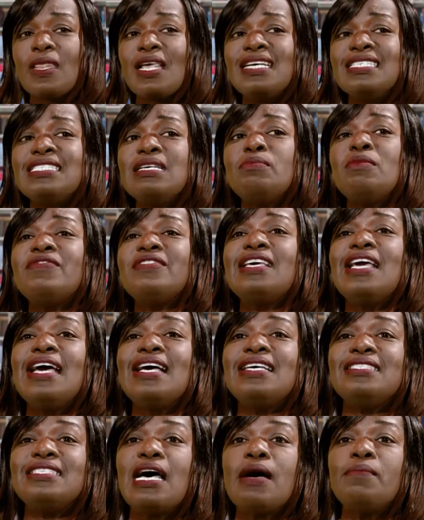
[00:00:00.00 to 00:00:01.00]
Some of the
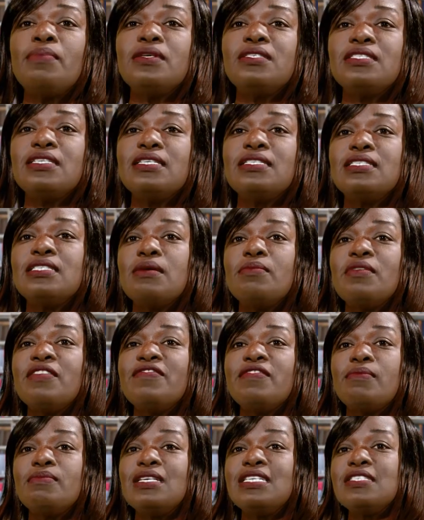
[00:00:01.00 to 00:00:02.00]
examples then stemming
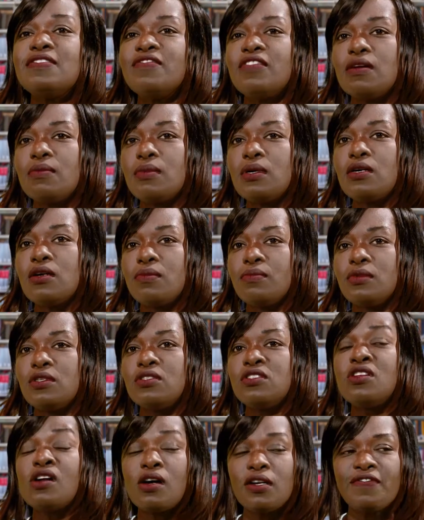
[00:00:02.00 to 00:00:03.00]
from this
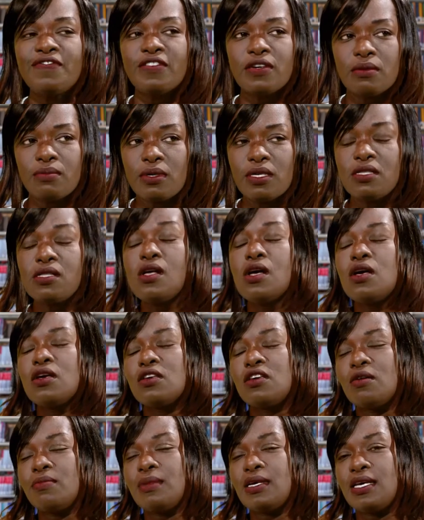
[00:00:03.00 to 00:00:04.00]
nonverbal
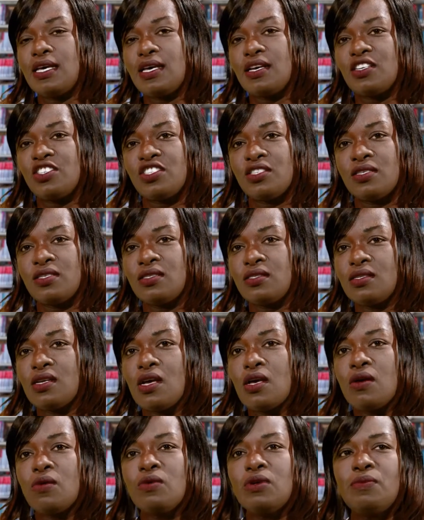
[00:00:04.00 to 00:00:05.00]
communication
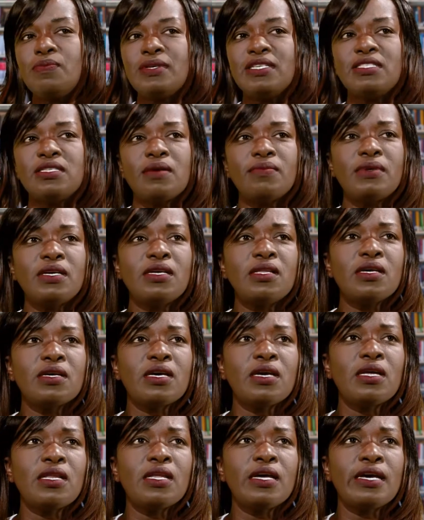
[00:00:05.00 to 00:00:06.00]
would be something
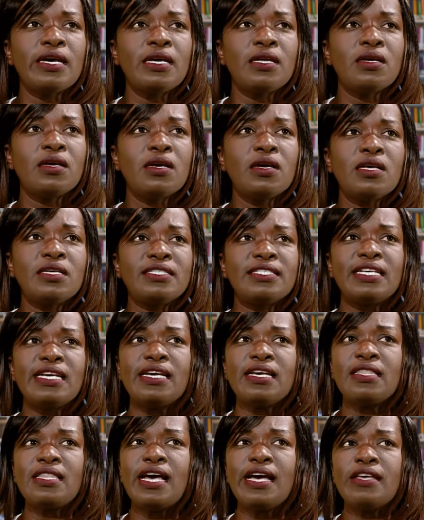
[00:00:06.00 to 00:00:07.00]
looking like,
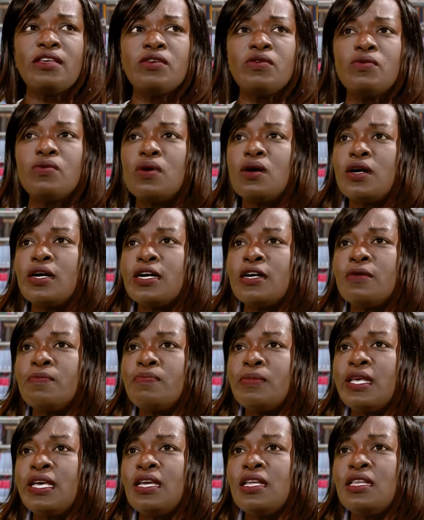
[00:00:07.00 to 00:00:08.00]
say that you are
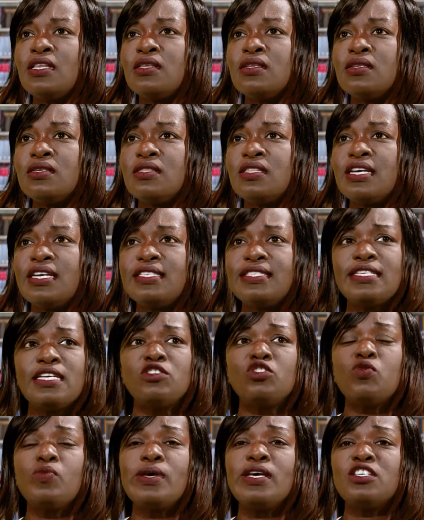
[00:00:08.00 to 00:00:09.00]
in this
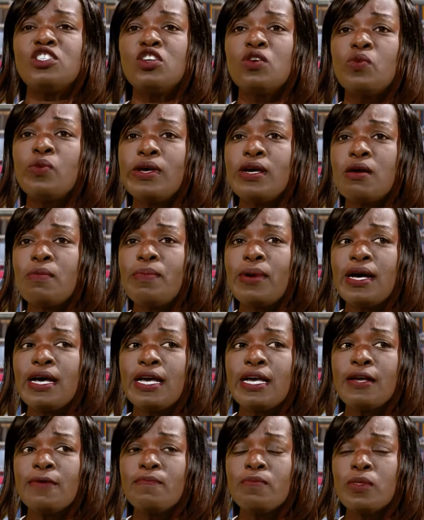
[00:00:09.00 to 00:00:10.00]
situation
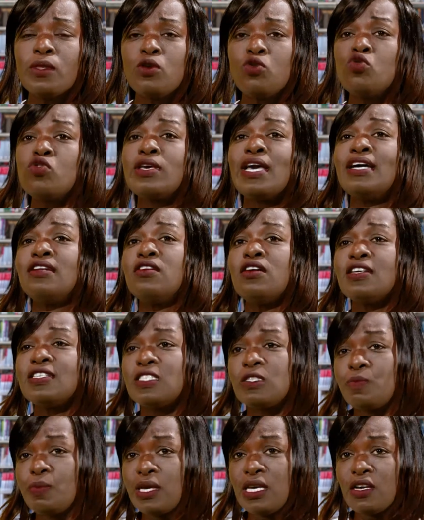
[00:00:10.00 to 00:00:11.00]
whereby you cannot
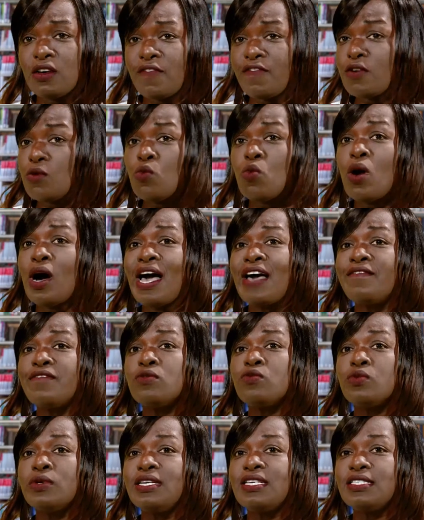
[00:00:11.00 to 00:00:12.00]
speak for whatever
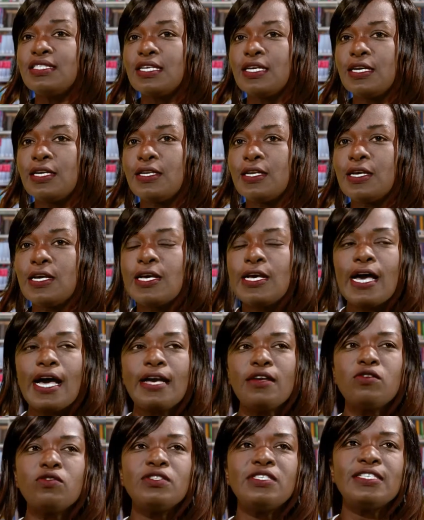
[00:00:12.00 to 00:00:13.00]
reason,
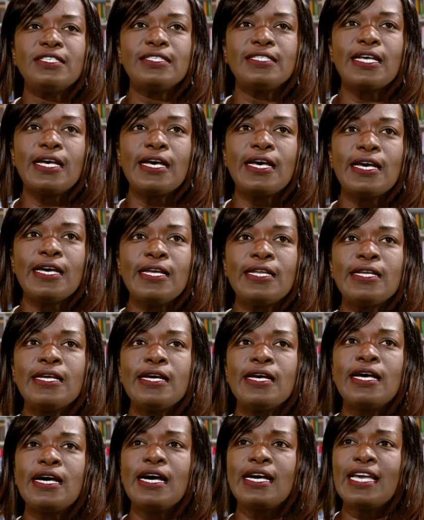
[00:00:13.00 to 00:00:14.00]
and you decide,
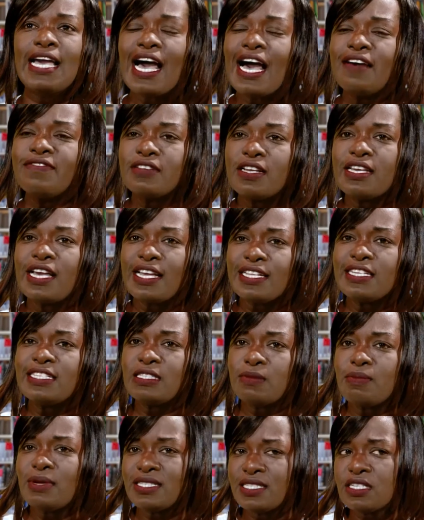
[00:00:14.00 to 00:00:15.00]
I have to get
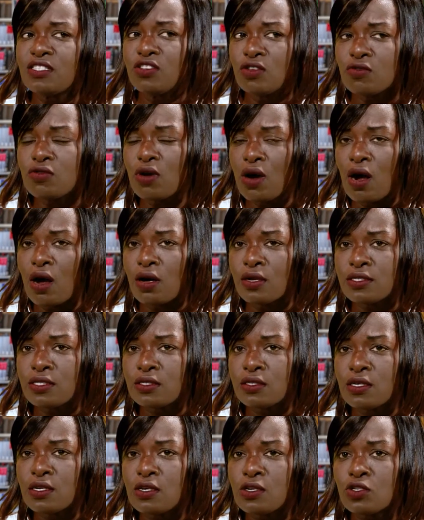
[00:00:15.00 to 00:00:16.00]
this message
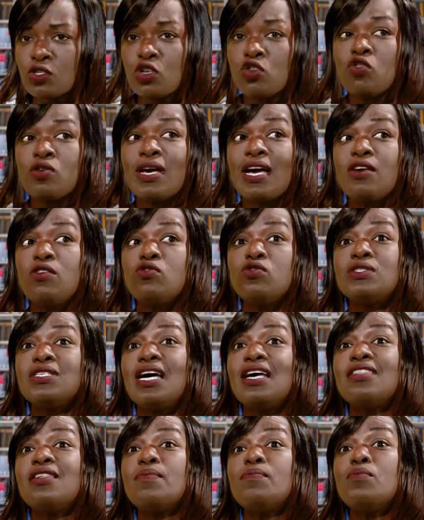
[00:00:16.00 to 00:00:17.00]
across. So you can use
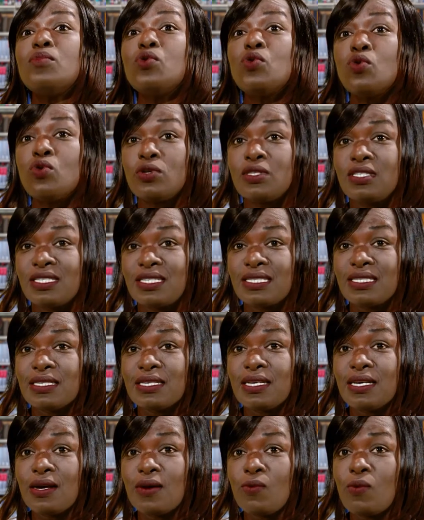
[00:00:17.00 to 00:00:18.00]
other modes.
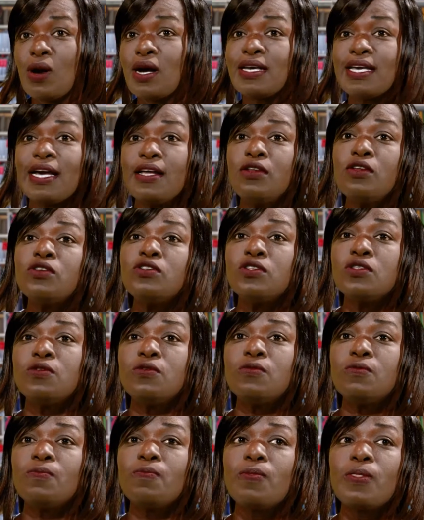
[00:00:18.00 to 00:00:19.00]
What can you
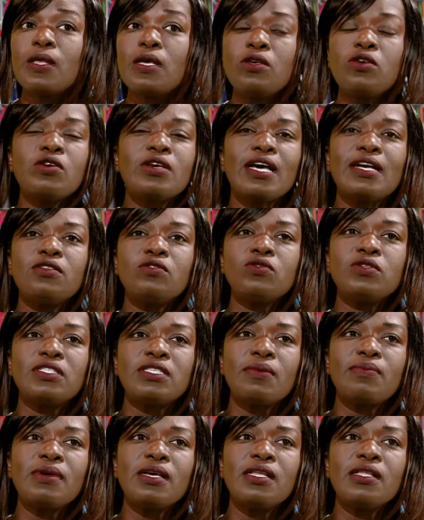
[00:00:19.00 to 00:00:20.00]
do? You can do
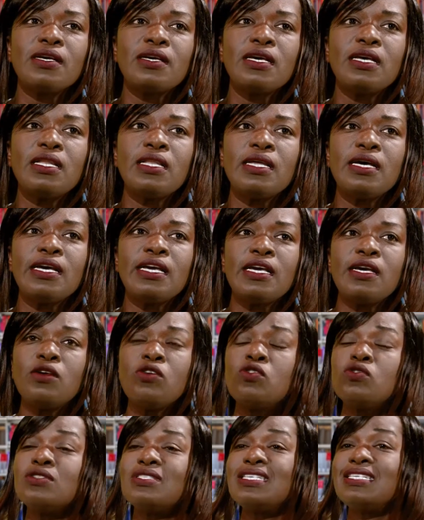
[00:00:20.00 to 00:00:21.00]
something looking like
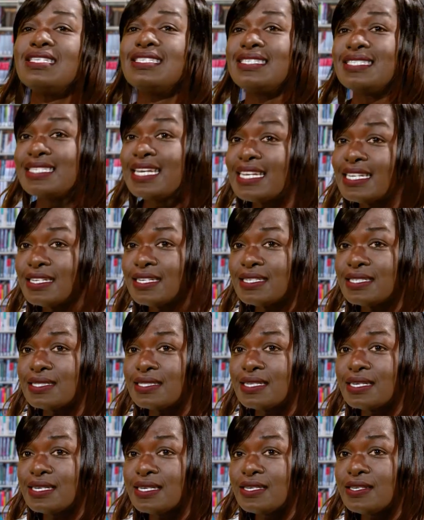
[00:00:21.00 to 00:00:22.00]
using a
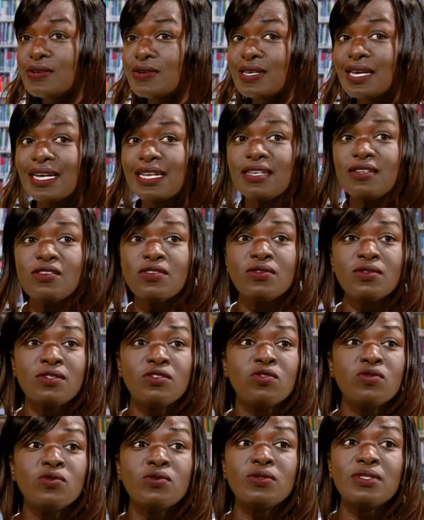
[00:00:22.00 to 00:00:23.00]
signal. You can
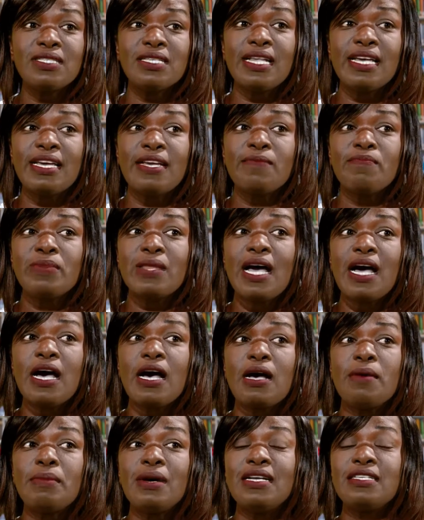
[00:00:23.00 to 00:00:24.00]
use like
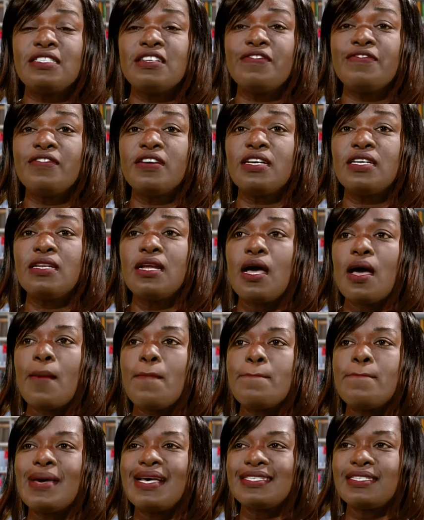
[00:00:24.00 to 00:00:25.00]
a different
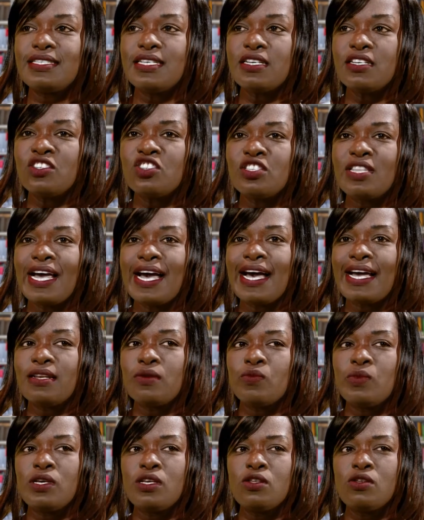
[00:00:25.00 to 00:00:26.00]
message that
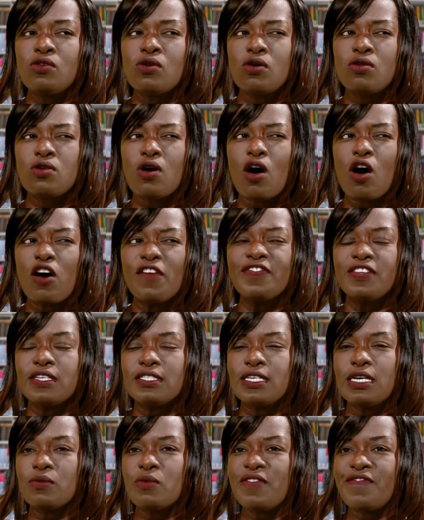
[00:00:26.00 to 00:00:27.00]
we
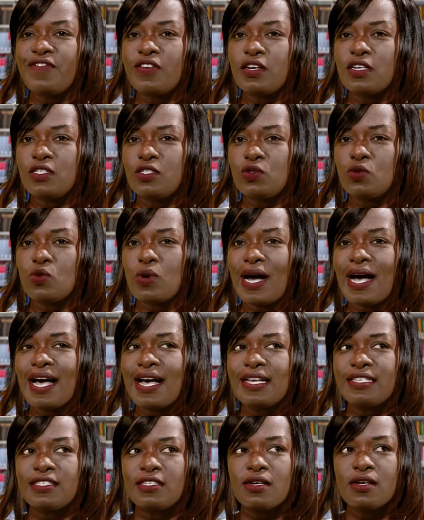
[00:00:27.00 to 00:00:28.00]
oftentimes refer to
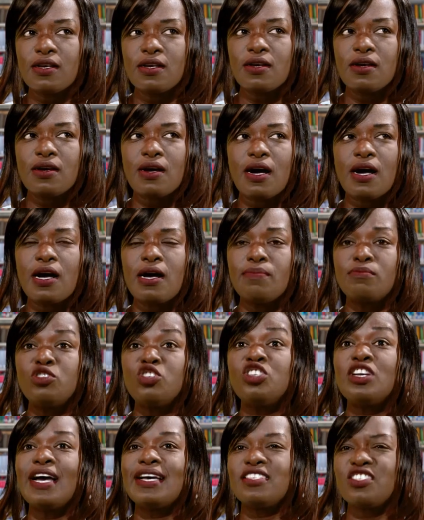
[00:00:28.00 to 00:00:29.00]
as
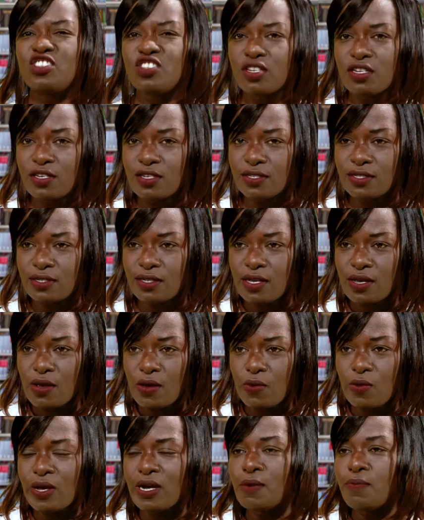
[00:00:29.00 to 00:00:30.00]
gestures,
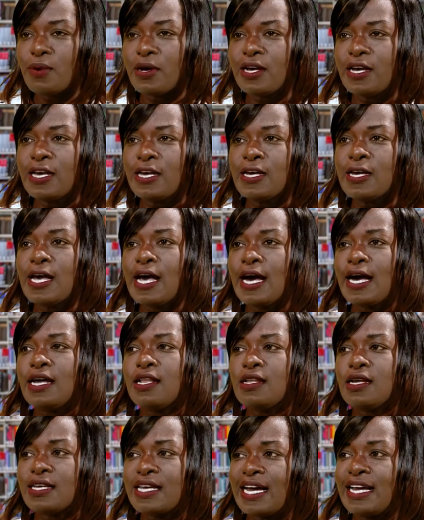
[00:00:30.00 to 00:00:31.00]
whereby I
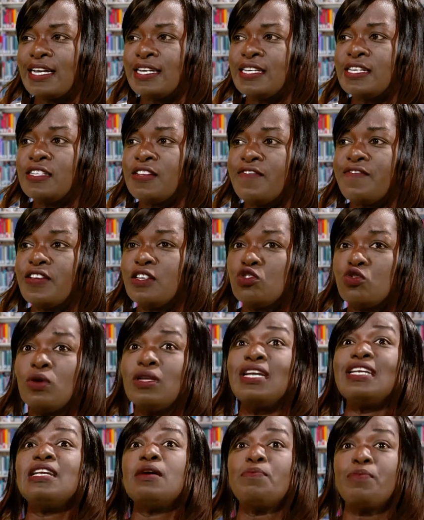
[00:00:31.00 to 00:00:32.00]
look at an
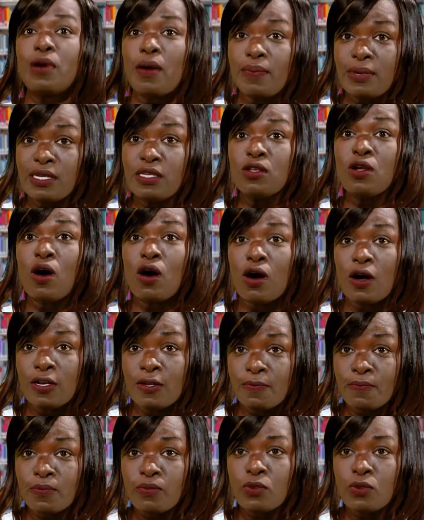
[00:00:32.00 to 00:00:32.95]
individual and then probably nod.